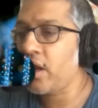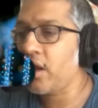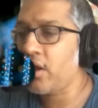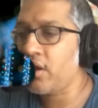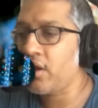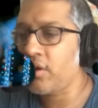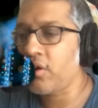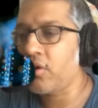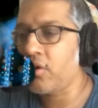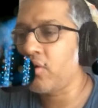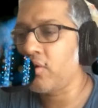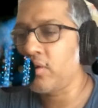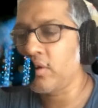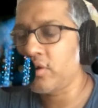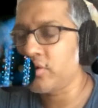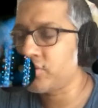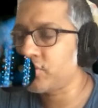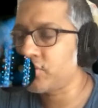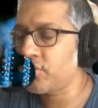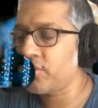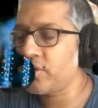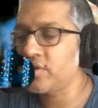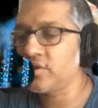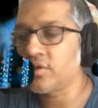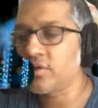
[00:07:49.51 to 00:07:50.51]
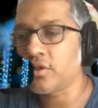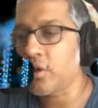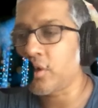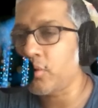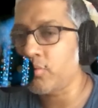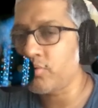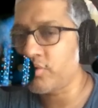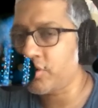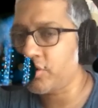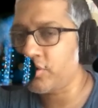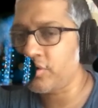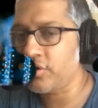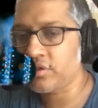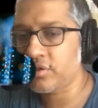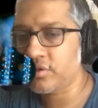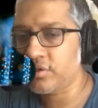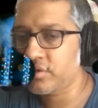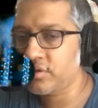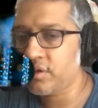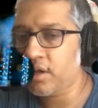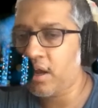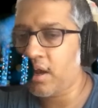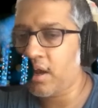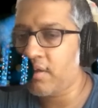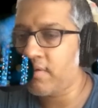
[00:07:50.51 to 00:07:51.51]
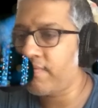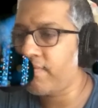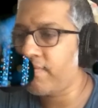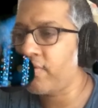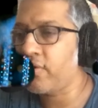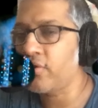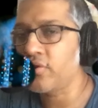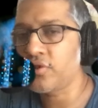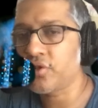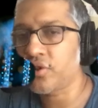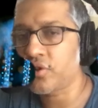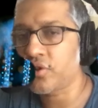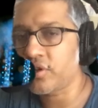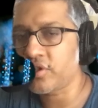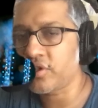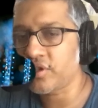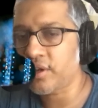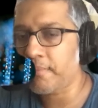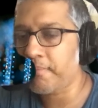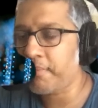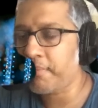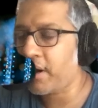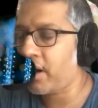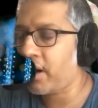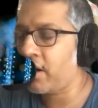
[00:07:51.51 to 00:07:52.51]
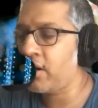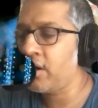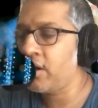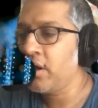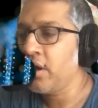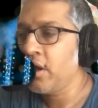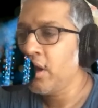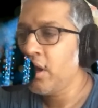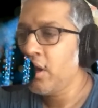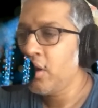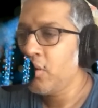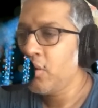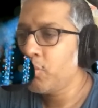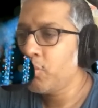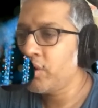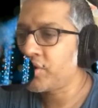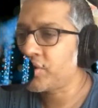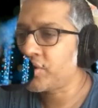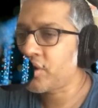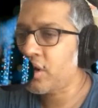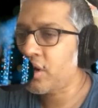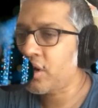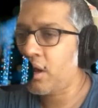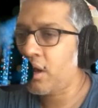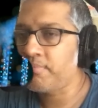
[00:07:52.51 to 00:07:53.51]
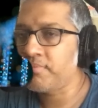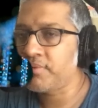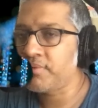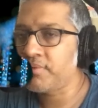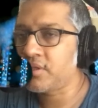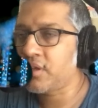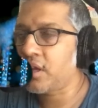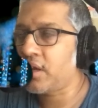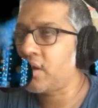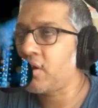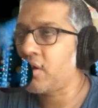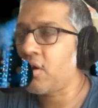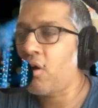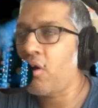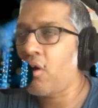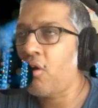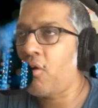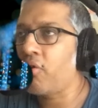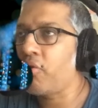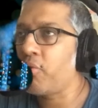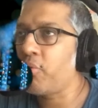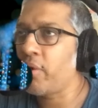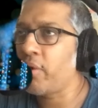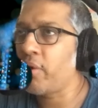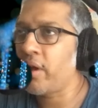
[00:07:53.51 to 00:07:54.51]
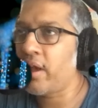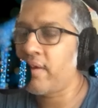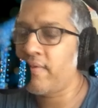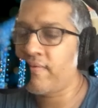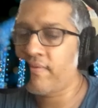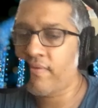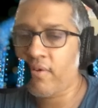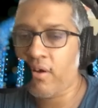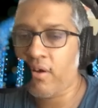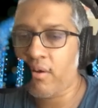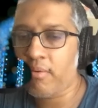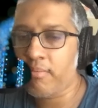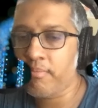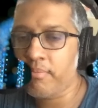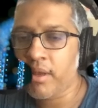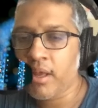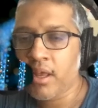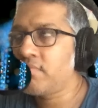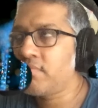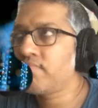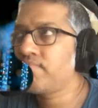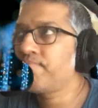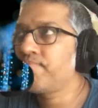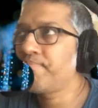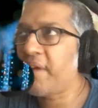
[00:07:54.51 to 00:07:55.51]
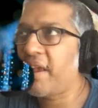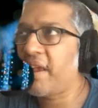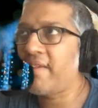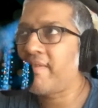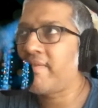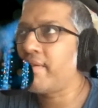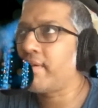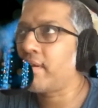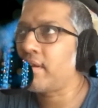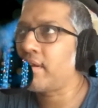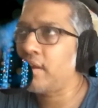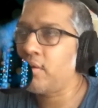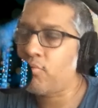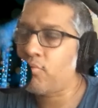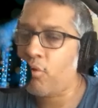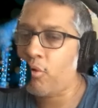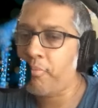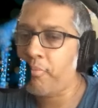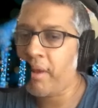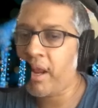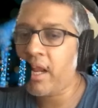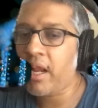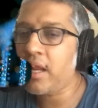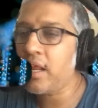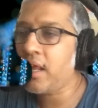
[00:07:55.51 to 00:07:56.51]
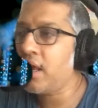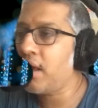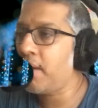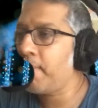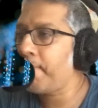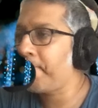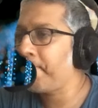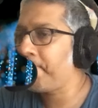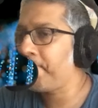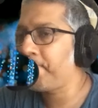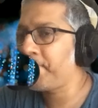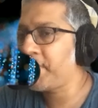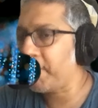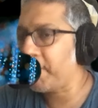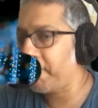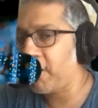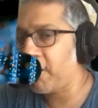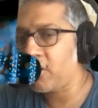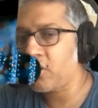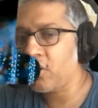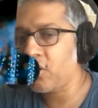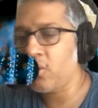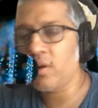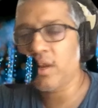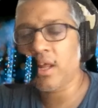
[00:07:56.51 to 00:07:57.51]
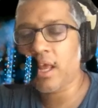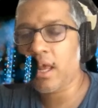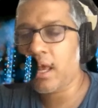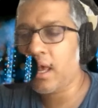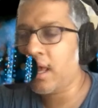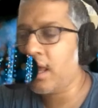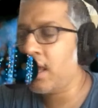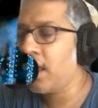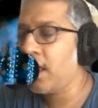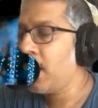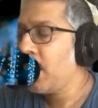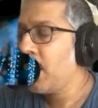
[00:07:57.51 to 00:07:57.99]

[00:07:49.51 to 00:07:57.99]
Uh, earlier stories, the Go-Turks, uh, the first Turkish Empire, which comes like all the way from basically Romania to Mongolia.